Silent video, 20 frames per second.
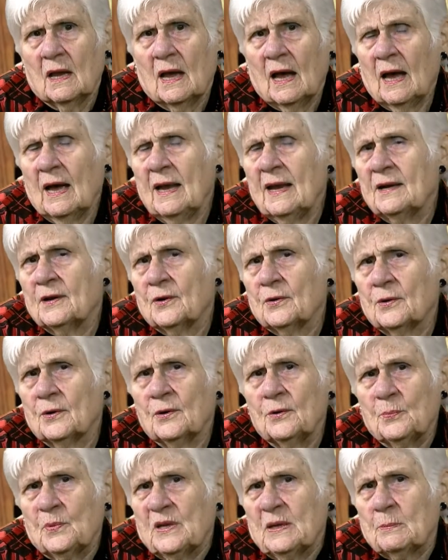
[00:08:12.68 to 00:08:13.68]
I had
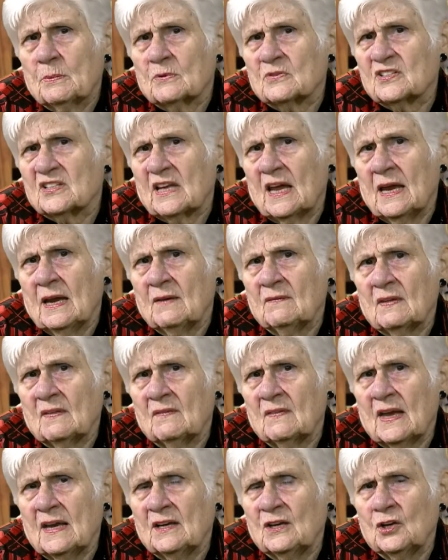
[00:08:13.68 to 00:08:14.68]
heard people saying that
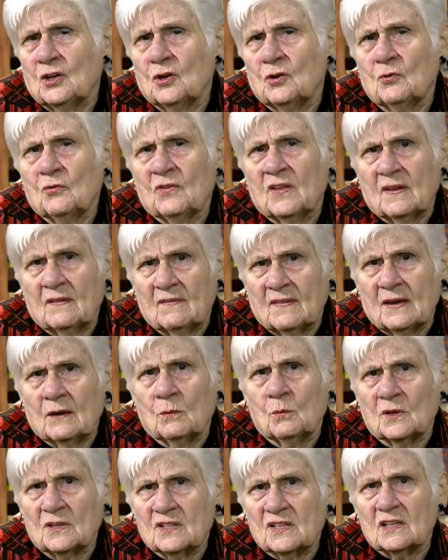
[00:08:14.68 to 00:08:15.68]
they knew that there was